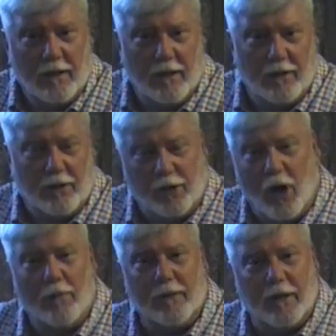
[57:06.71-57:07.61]
uh,
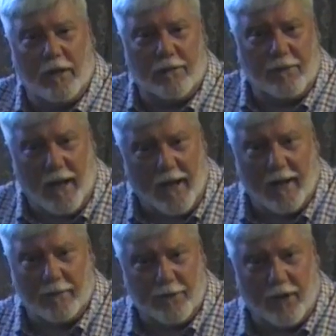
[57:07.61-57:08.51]
determinant of
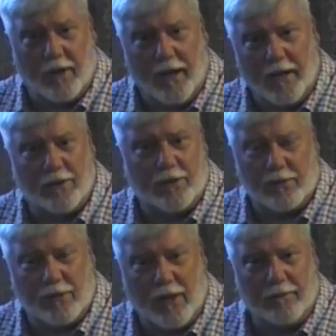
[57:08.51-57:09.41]
times there in Acts
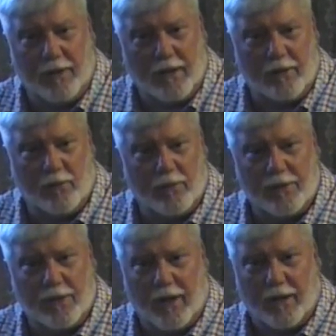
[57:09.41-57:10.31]

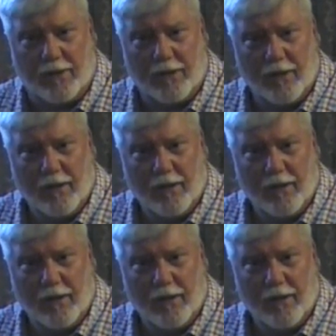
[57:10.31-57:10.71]
17:26.